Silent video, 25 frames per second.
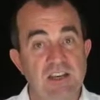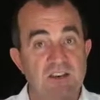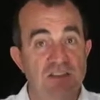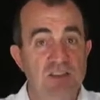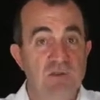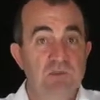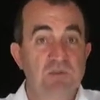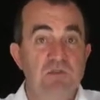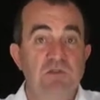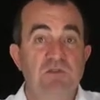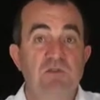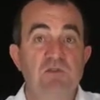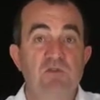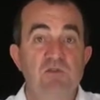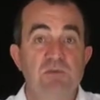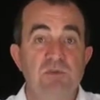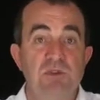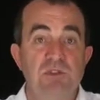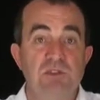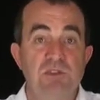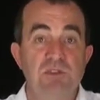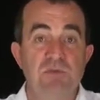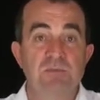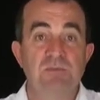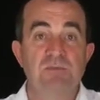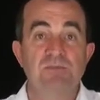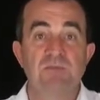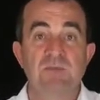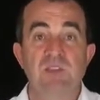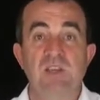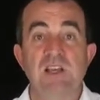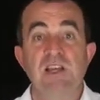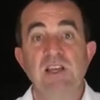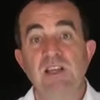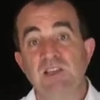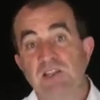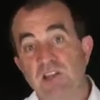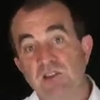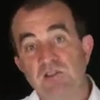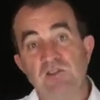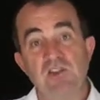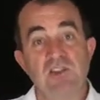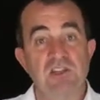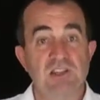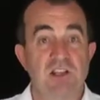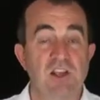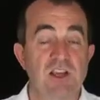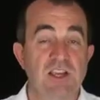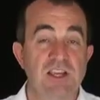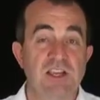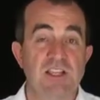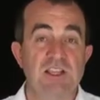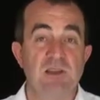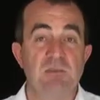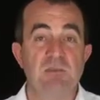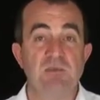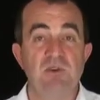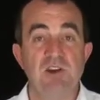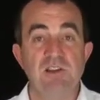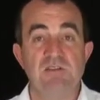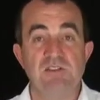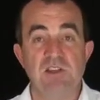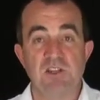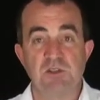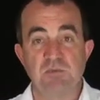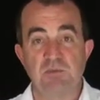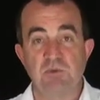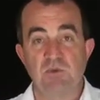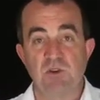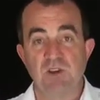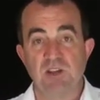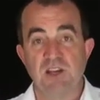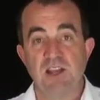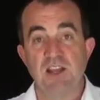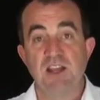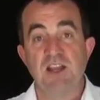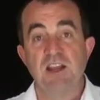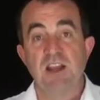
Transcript: of the performers. So just like in the previous point,